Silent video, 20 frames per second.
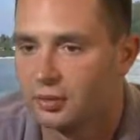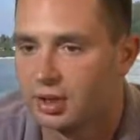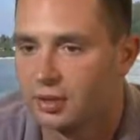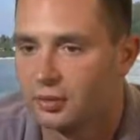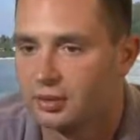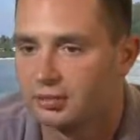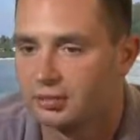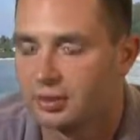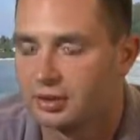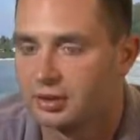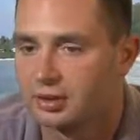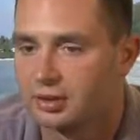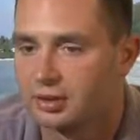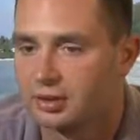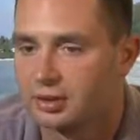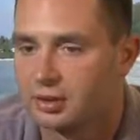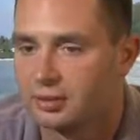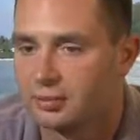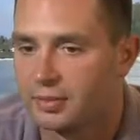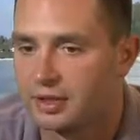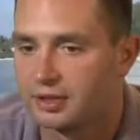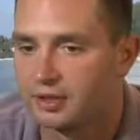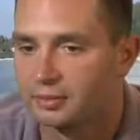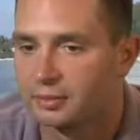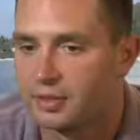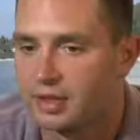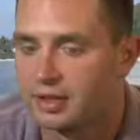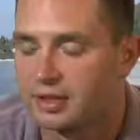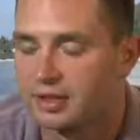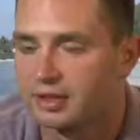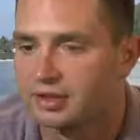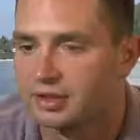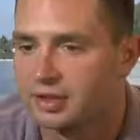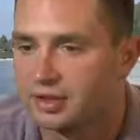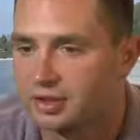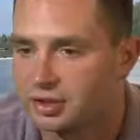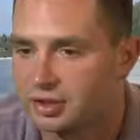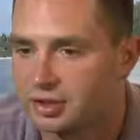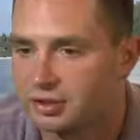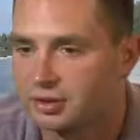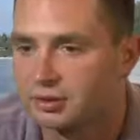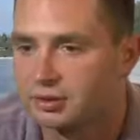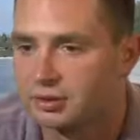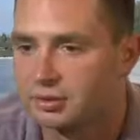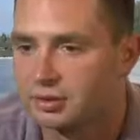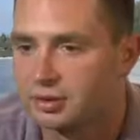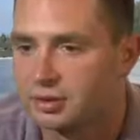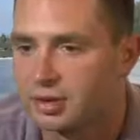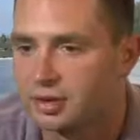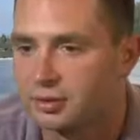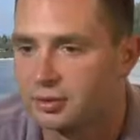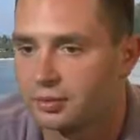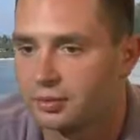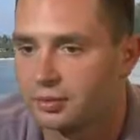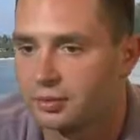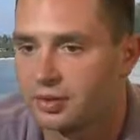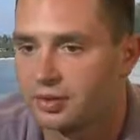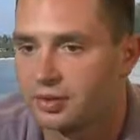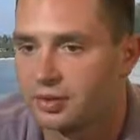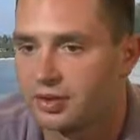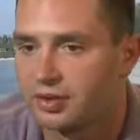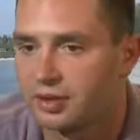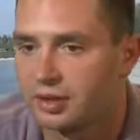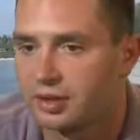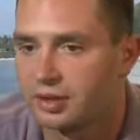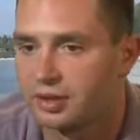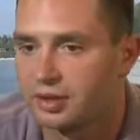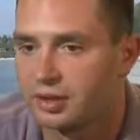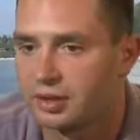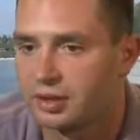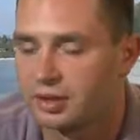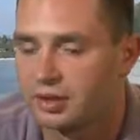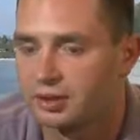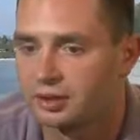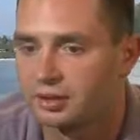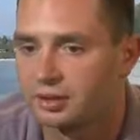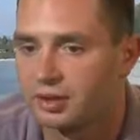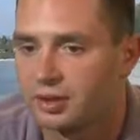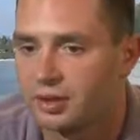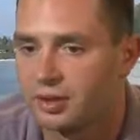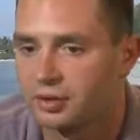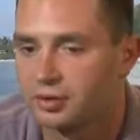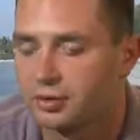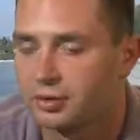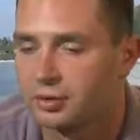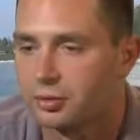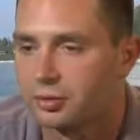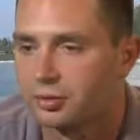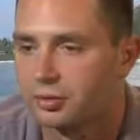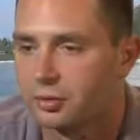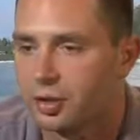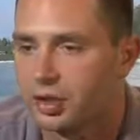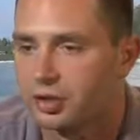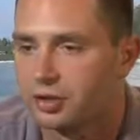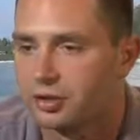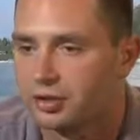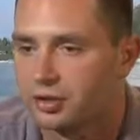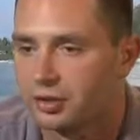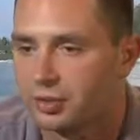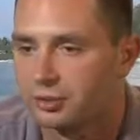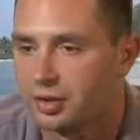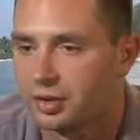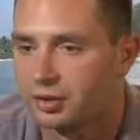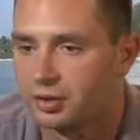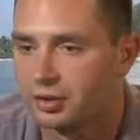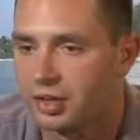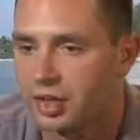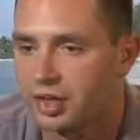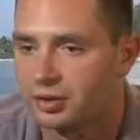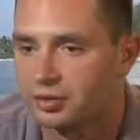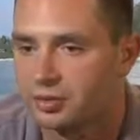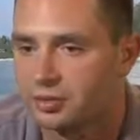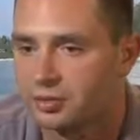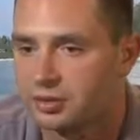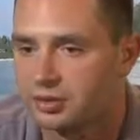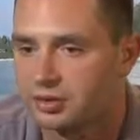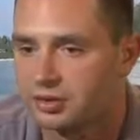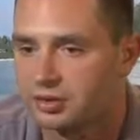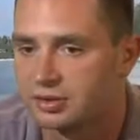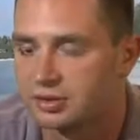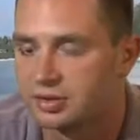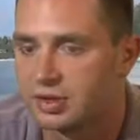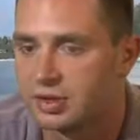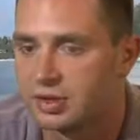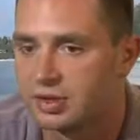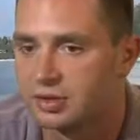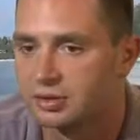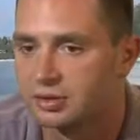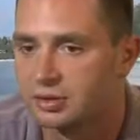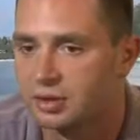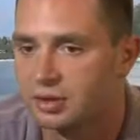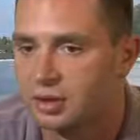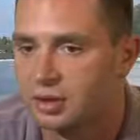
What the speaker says: always make the right decision, critically think things through before I do them, know the consequences, then